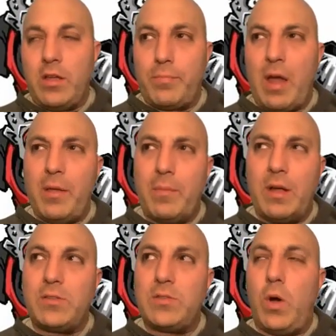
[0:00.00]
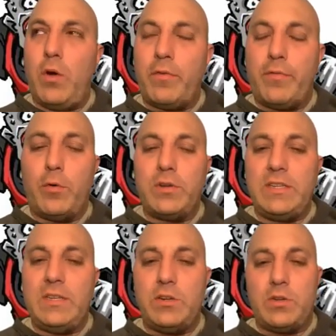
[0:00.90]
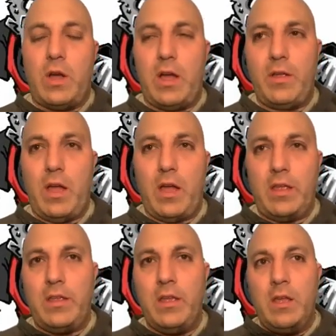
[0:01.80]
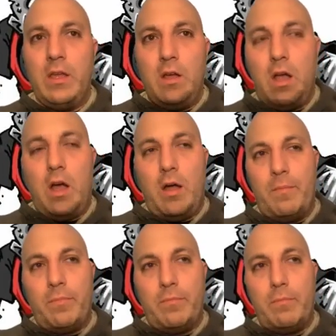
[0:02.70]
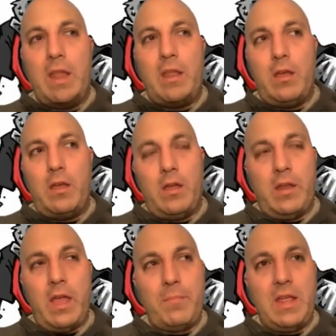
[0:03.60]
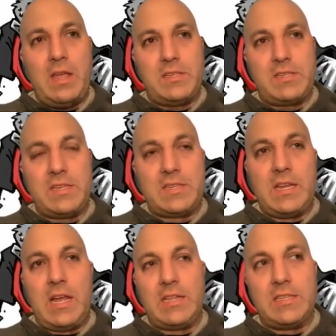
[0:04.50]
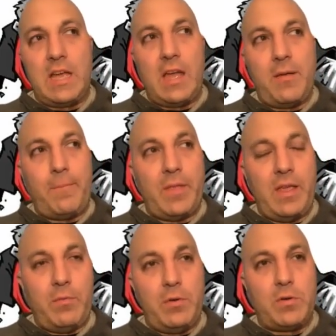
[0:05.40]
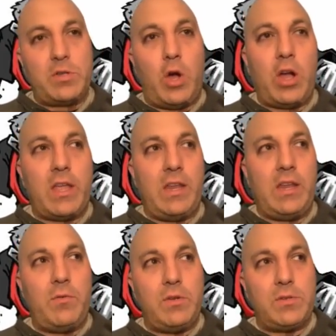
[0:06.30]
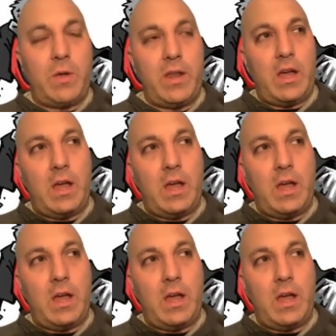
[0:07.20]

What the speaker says: Probably about 12 or 14 years ago, I met an NBA assistant at the time, and we were talking, and it was when